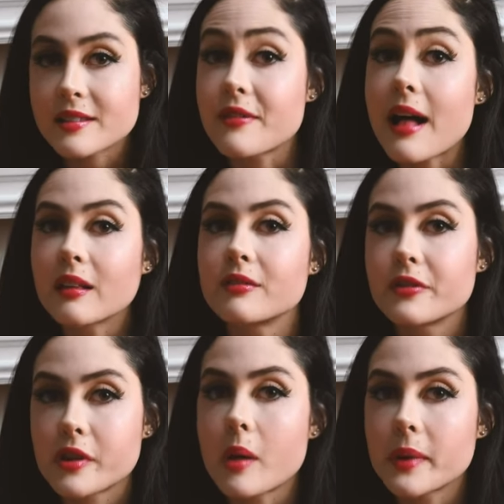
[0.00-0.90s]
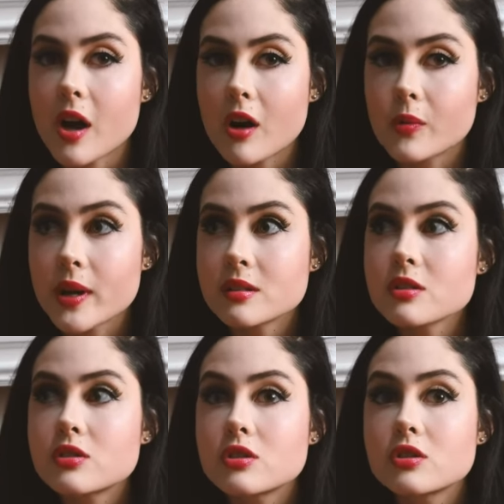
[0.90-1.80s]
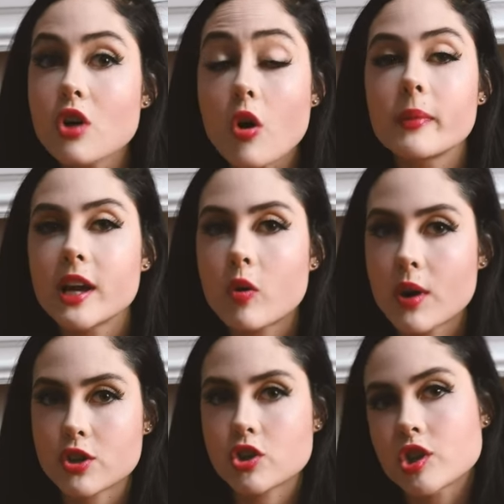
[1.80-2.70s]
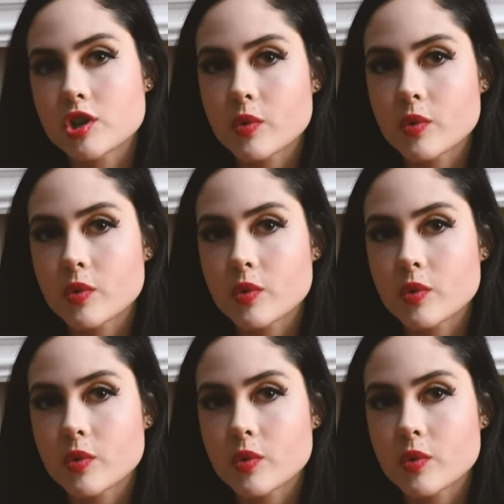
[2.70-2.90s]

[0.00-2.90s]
a valid phenomenon raises so many questions